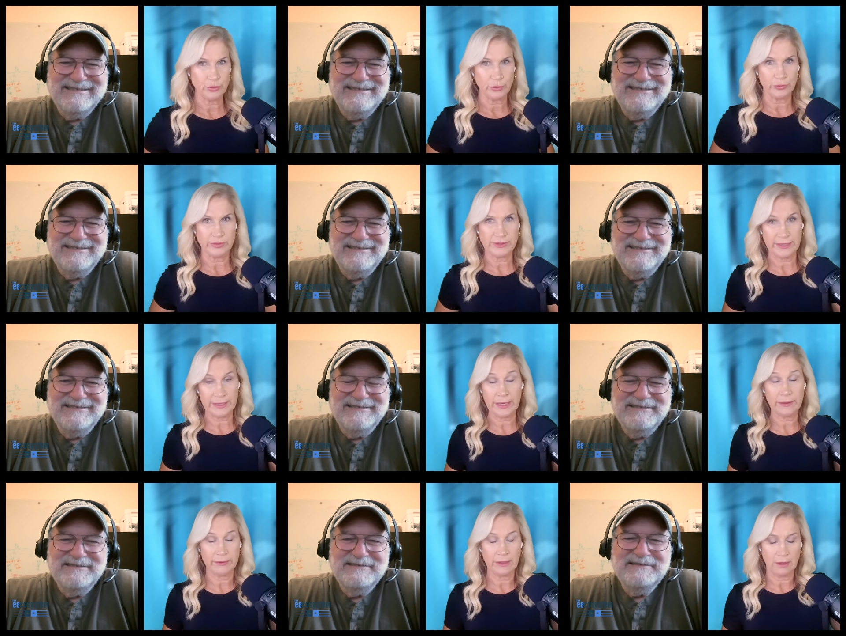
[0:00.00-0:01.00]
Speaker 1: truths that
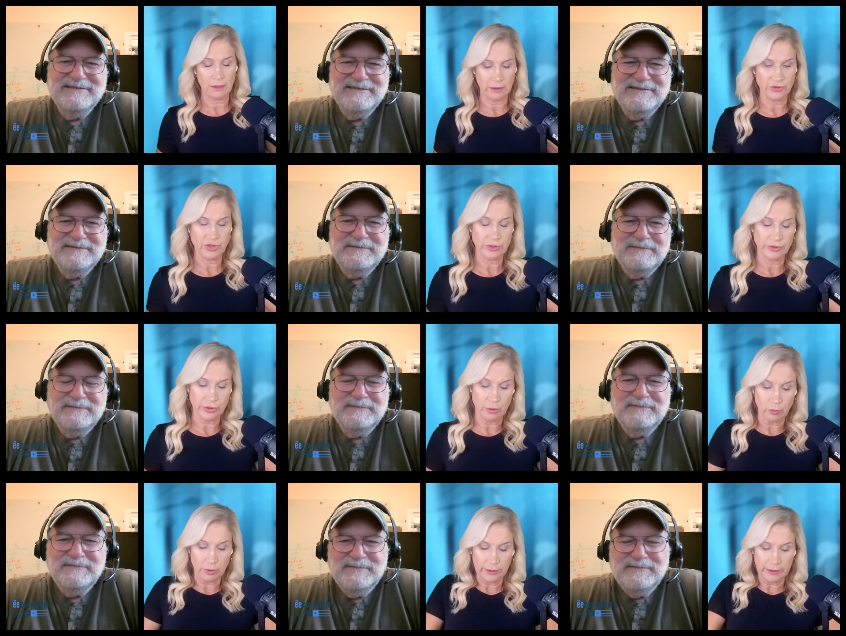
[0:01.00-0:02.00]
I think engineers are
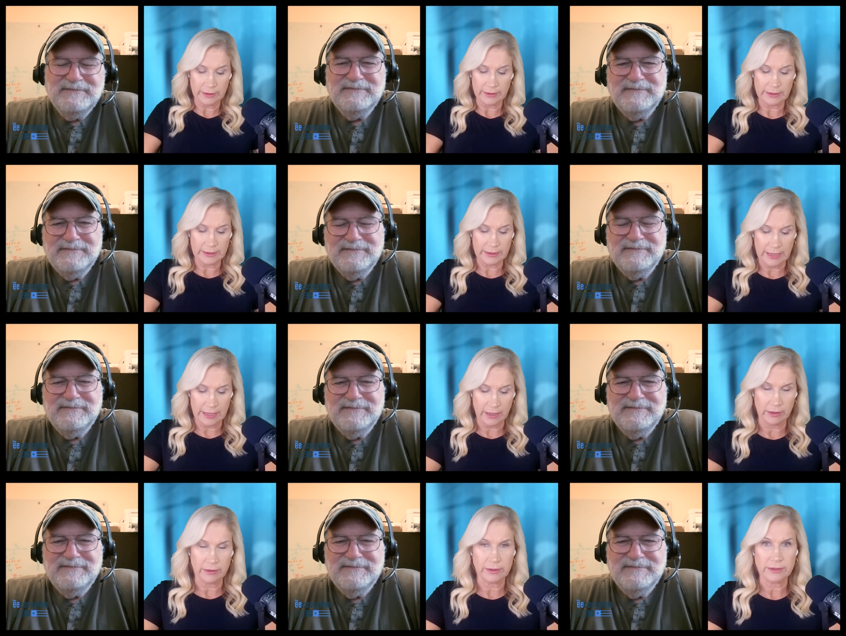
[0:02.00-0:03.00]
really going to get
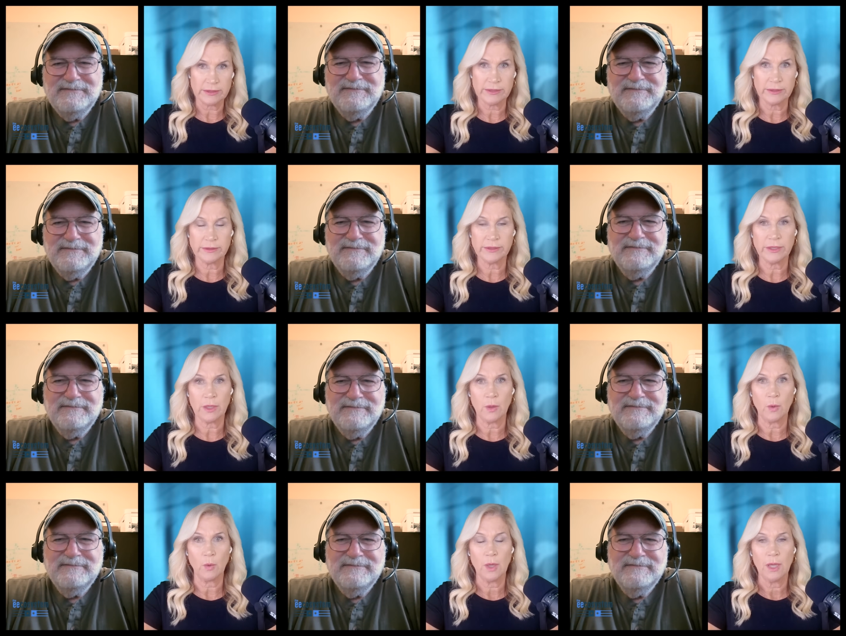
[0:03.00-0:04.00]
out of this.
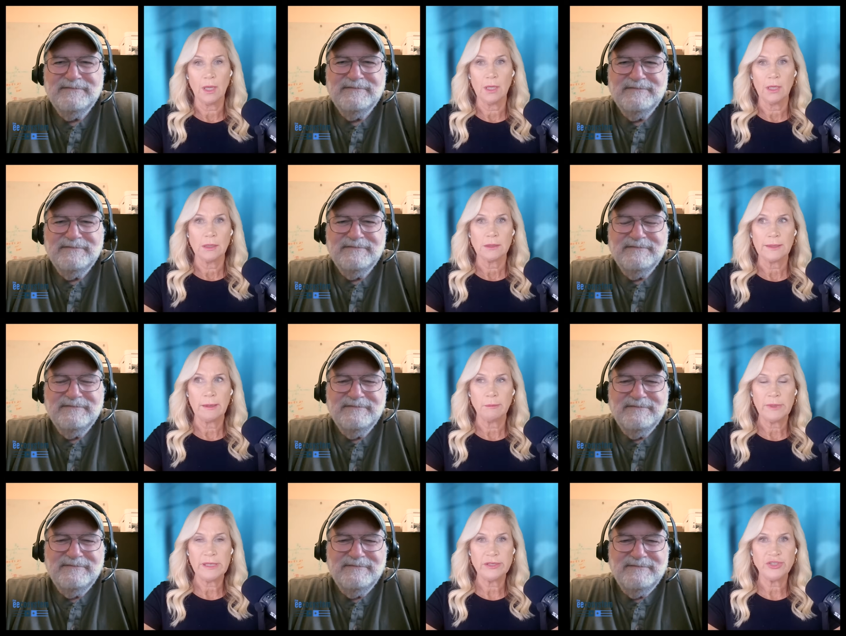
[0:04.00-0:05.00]
So let
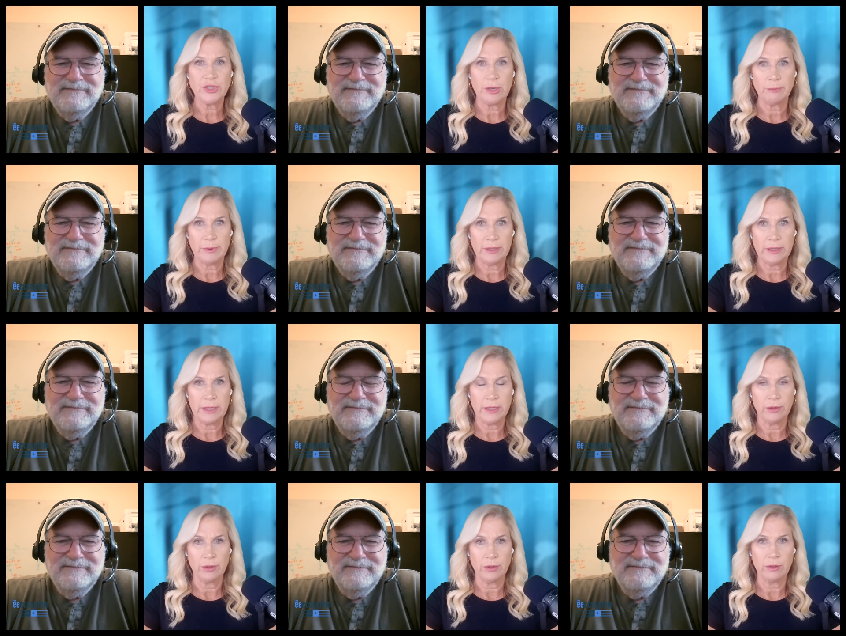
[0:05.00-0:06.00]
me jump in
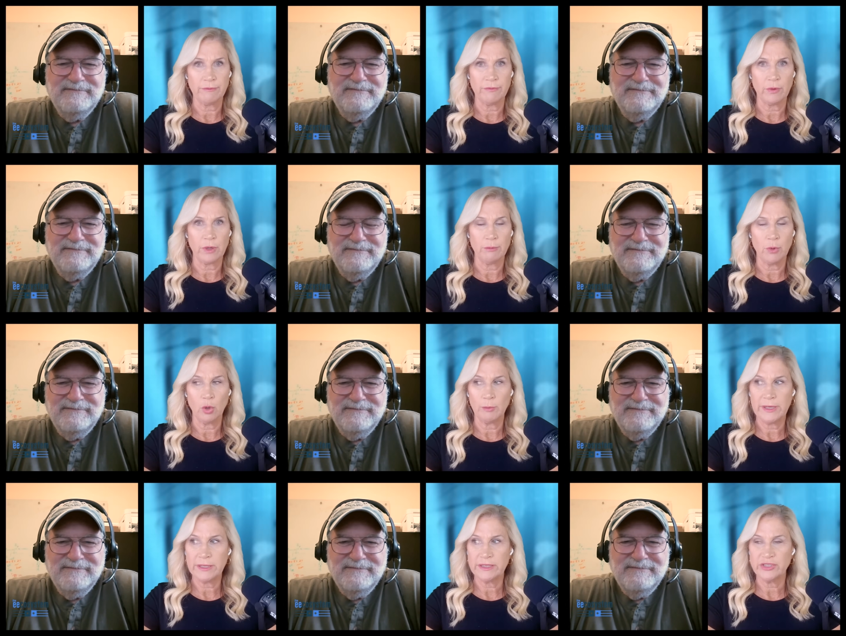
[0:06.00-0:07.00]
here for a
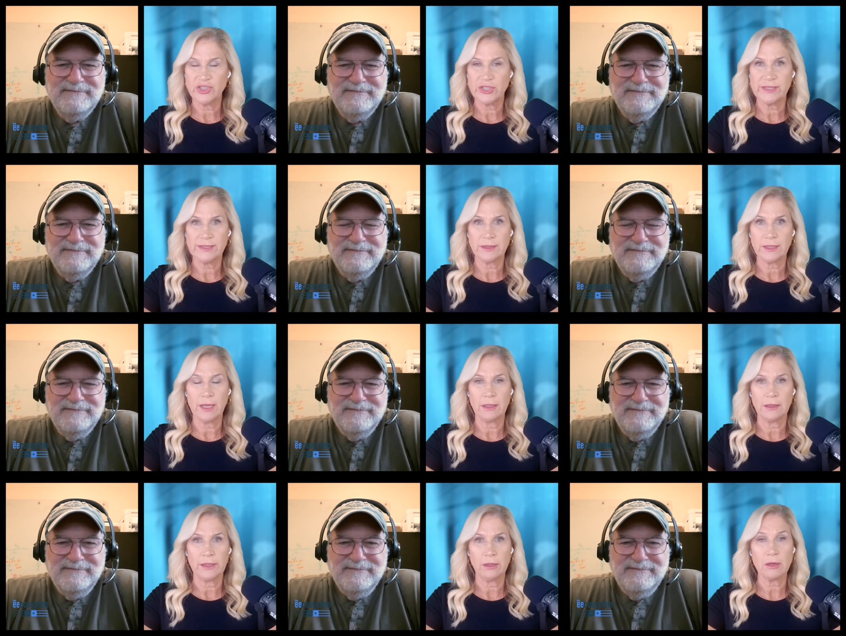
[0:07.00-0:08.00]
moment and just uh,
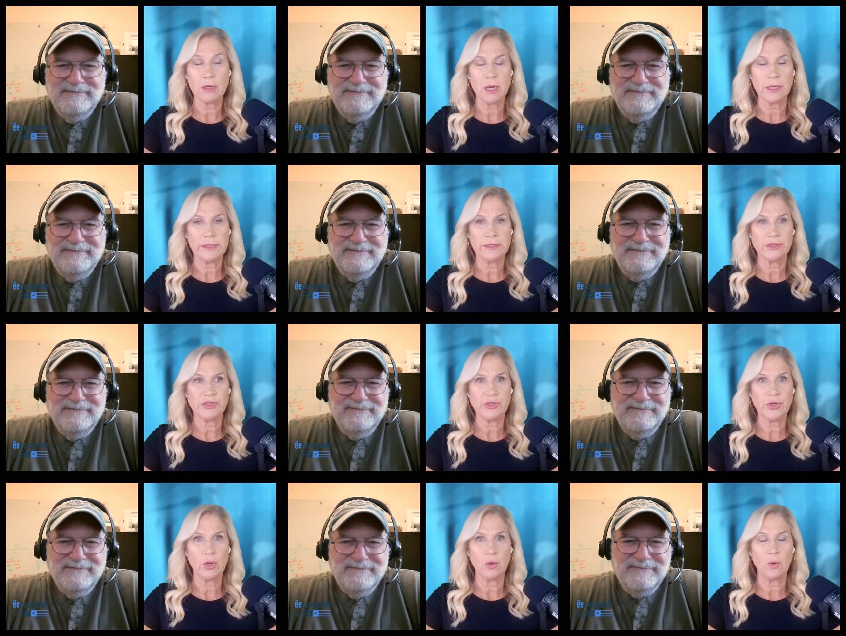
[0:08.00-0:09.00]
let our audience
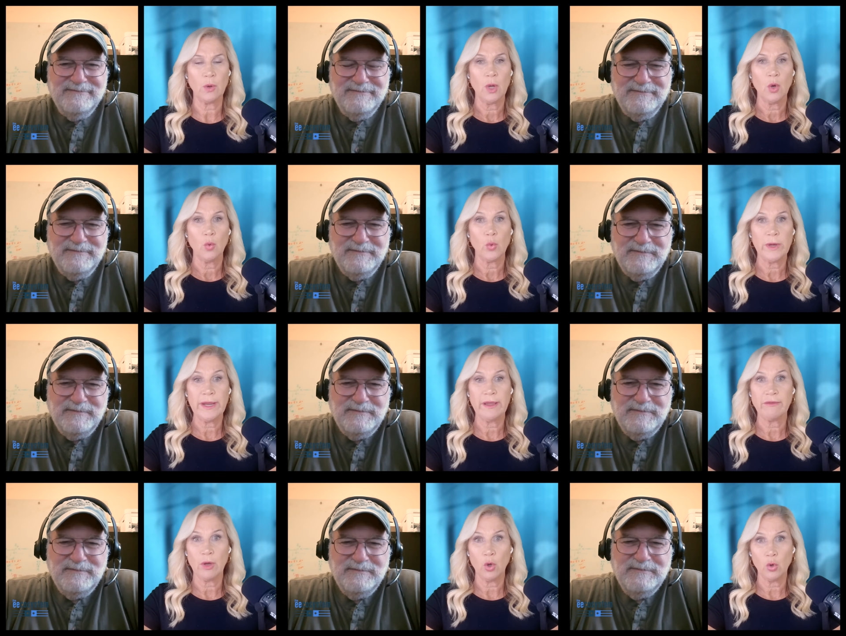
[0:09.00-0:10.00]
know we
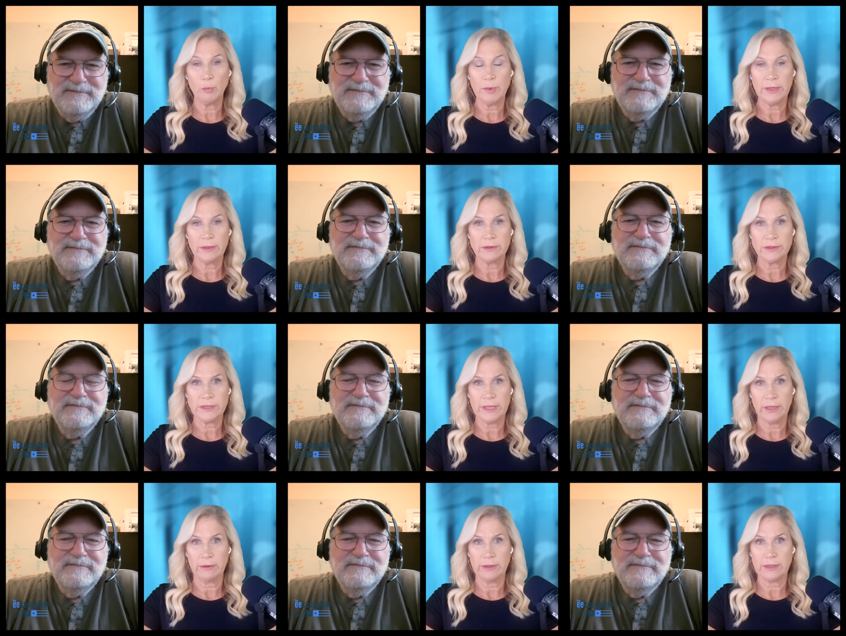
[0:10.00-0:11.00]
have opened
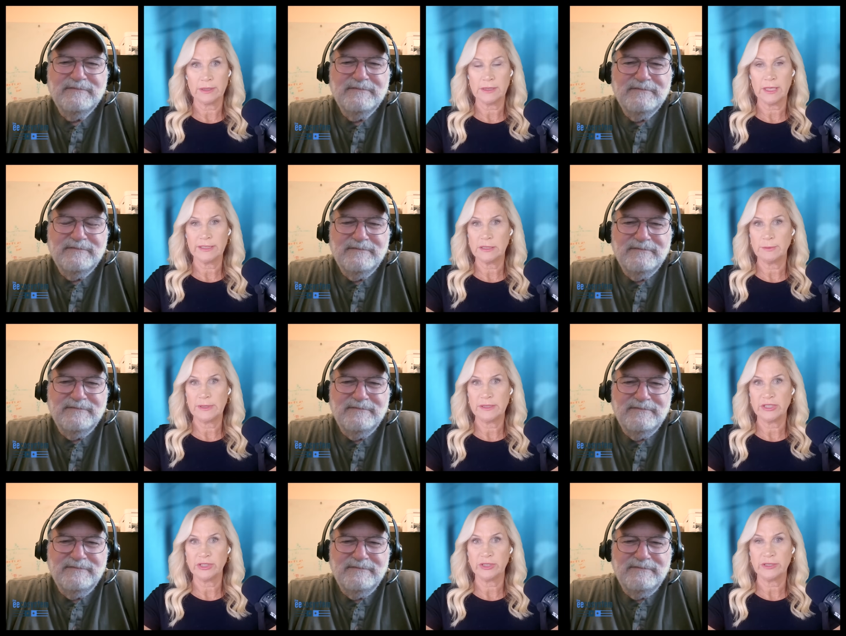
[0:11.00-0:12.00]
Eric's high speed
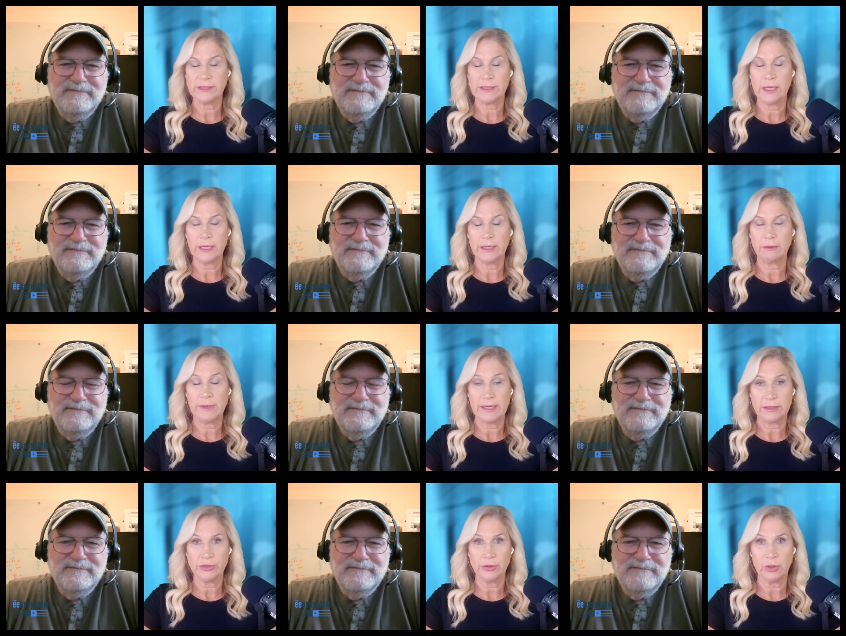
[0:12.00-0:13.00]
digital design
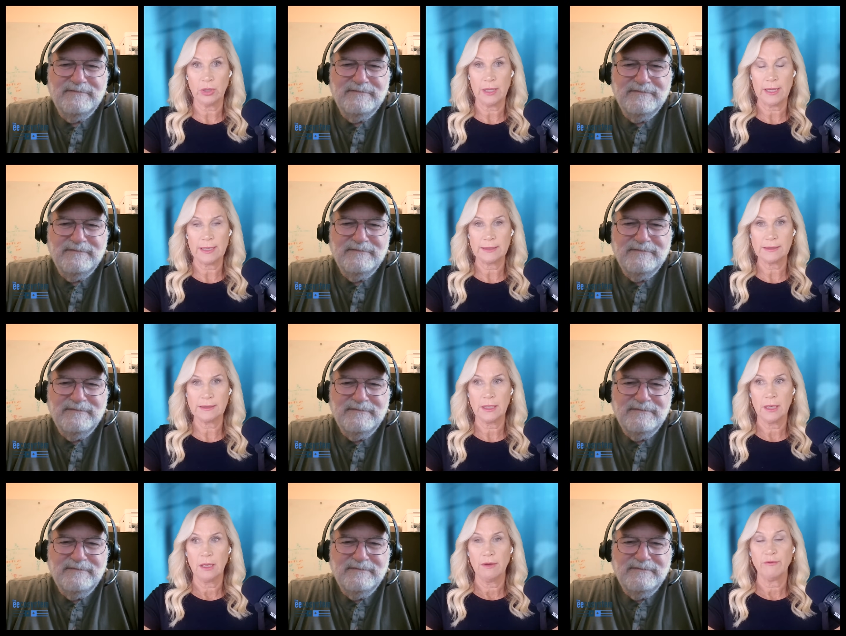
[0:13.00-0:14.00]
masterclass
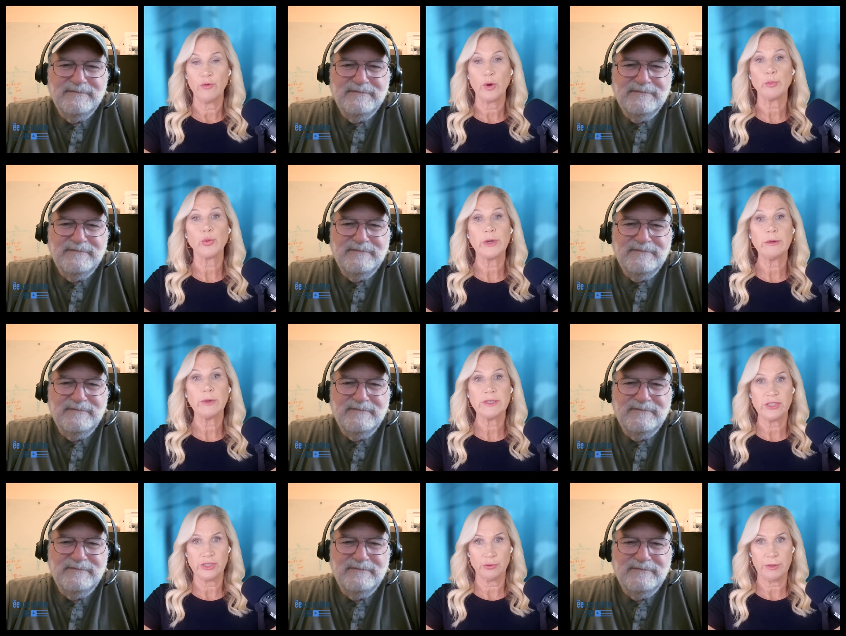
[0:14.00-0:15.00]
for
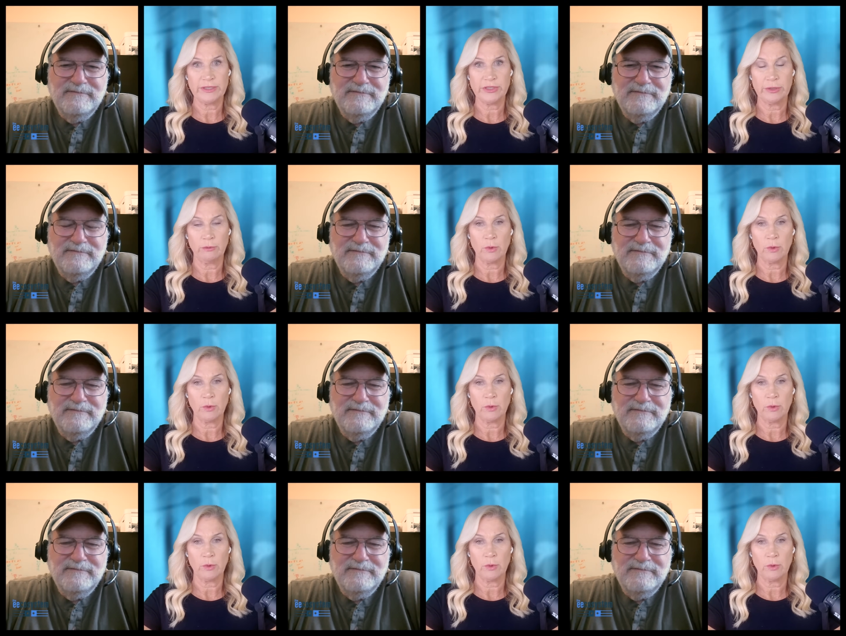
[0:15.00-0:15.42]
pre-registration